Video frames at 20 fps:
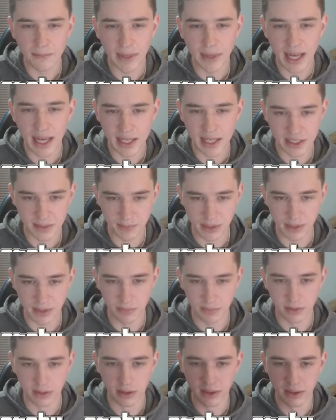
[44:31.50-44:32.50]
past
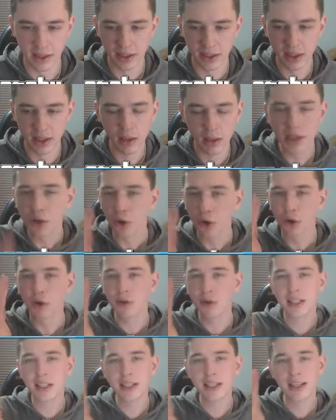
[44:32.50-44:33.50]
people. Like, they'll be
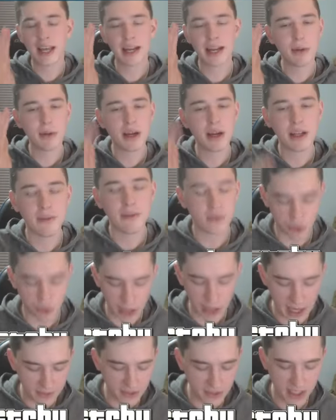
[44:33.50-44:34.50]
cruising, and I'm not even
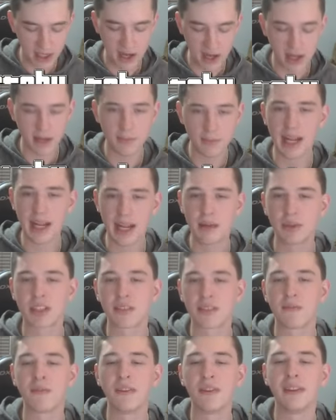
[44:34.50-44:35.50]
drafting on them, and I'm
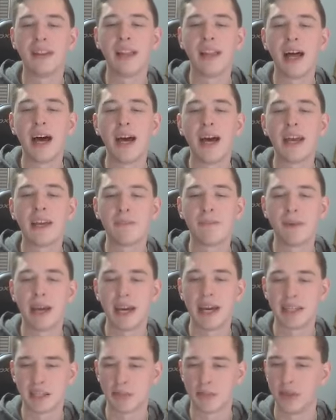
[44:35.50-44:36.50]
just flying
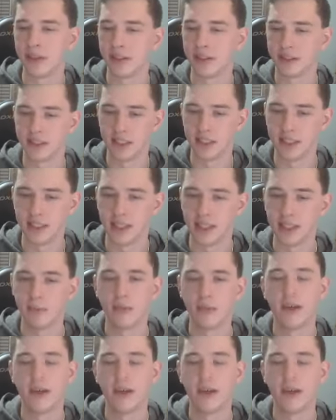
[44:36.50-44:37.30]
past them on the Z-Type.